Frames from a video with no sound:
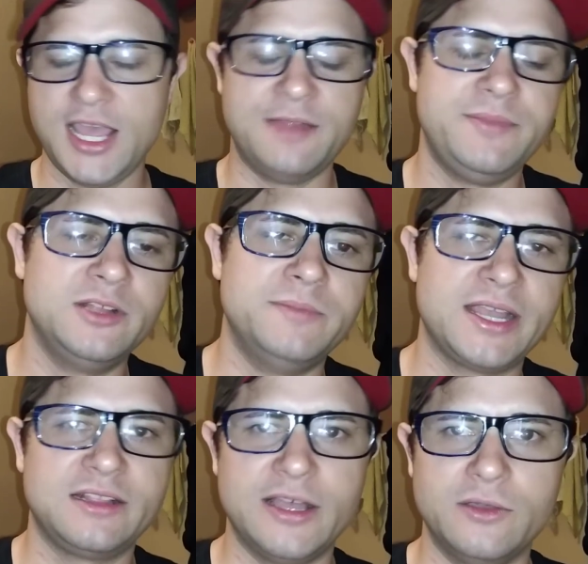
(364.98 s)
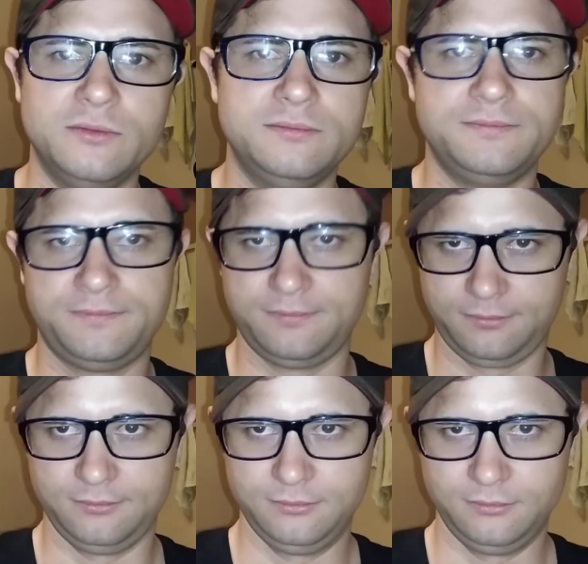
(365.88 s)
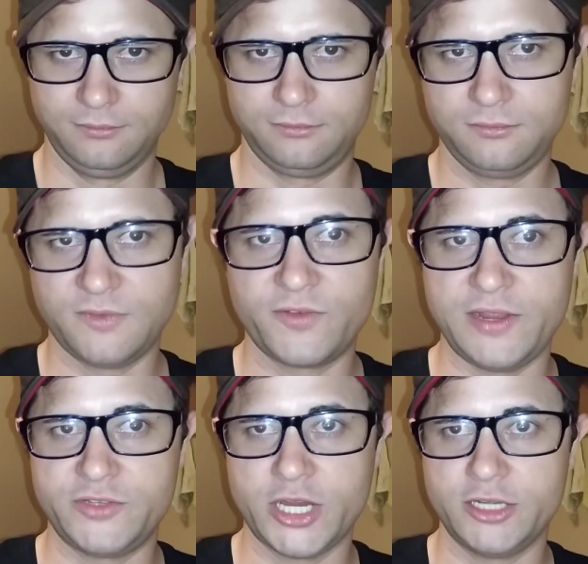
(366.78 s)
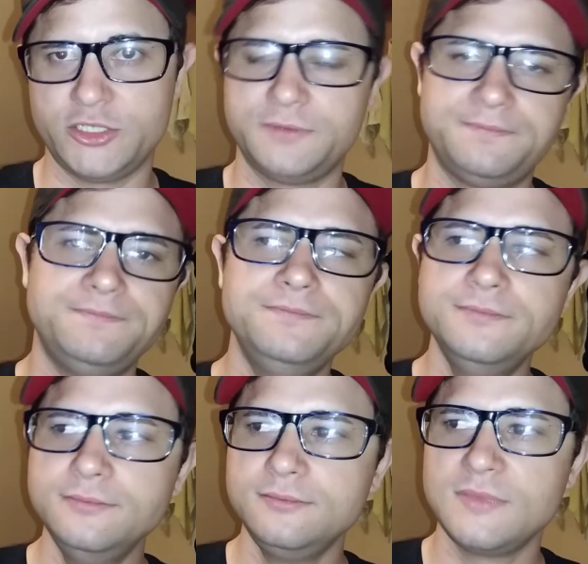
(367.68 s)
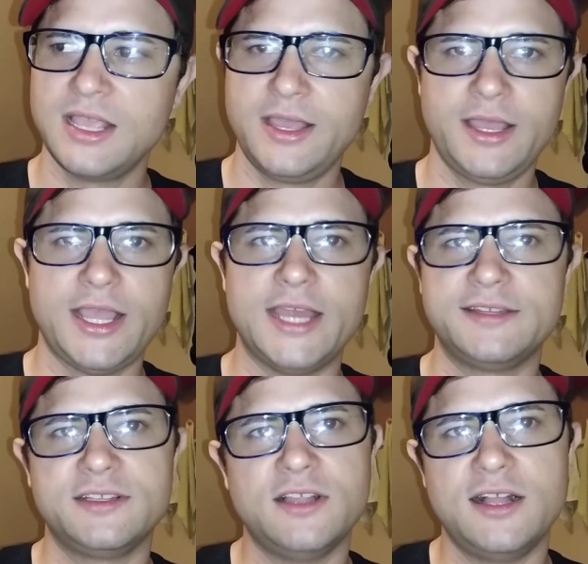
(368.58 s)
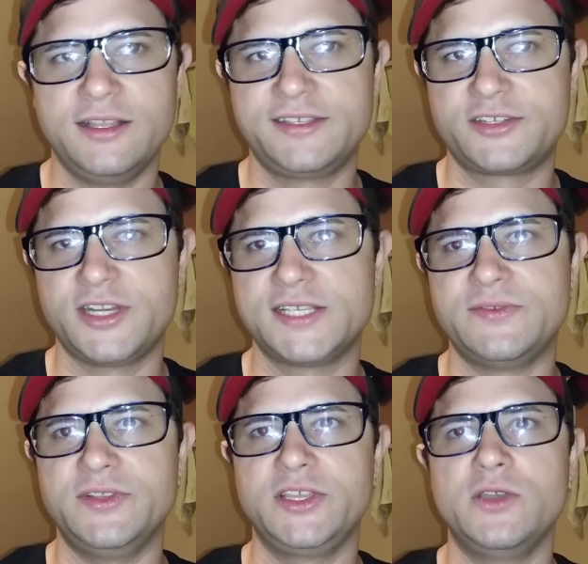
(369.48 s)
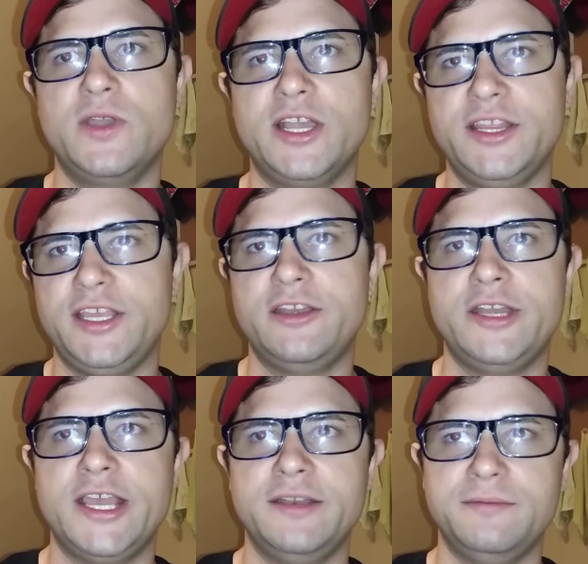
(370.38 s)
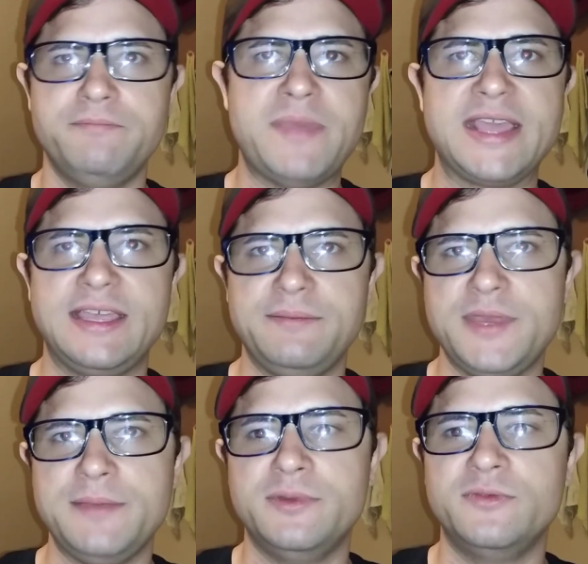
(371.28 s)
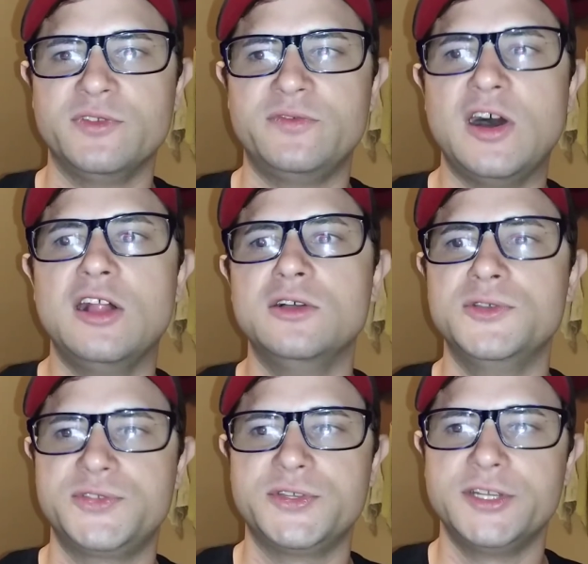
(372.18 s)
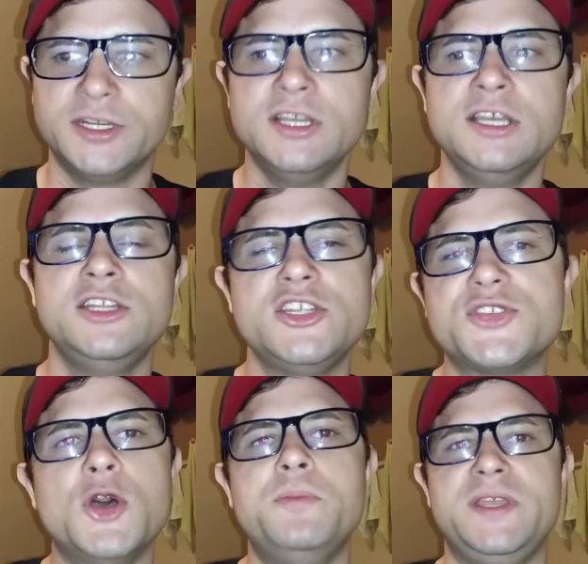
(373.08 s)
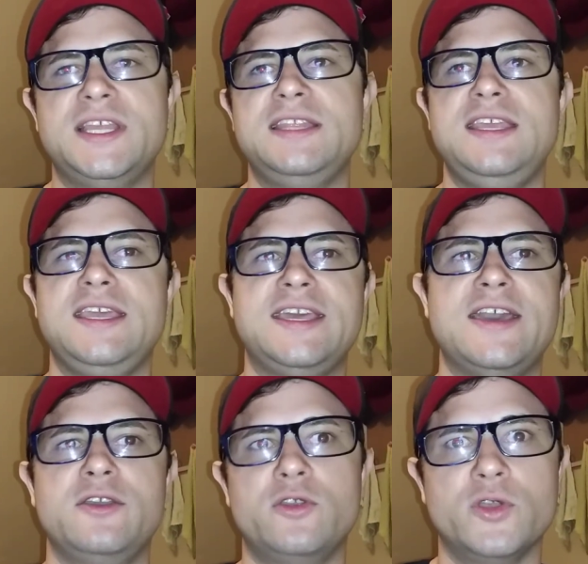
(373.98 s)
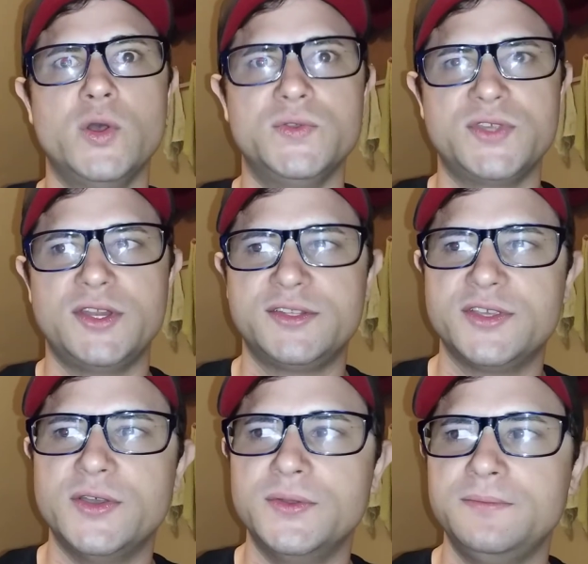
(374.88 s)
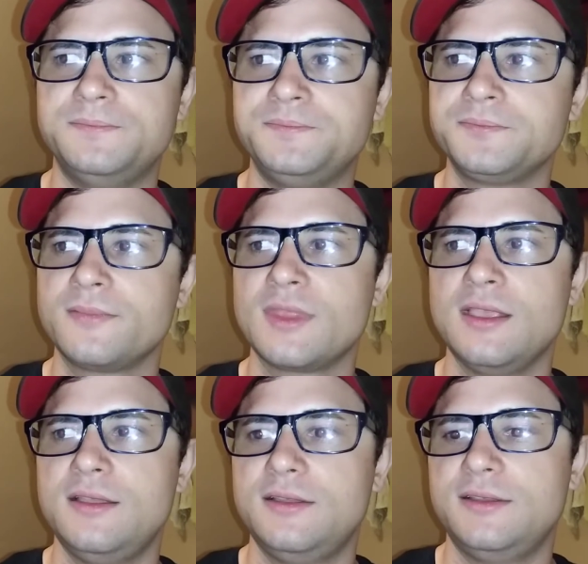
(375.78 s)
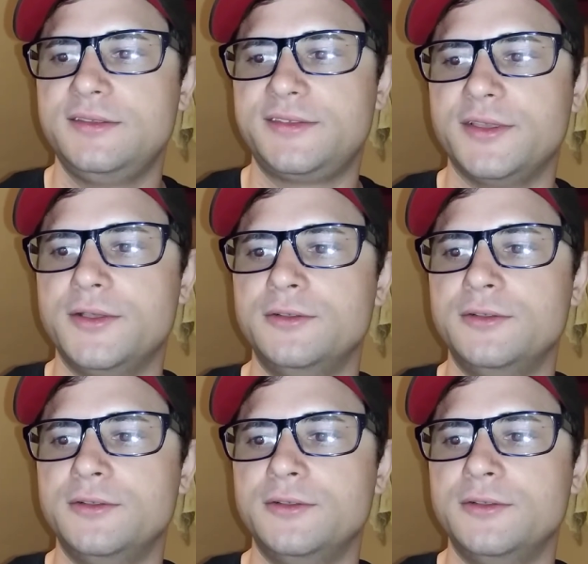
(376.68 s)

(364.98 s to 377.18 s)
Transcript: and build my clout free of charge. And it's a lot less stressful than going on the internet and begging people for follows or just hoping that the account grows on its own. So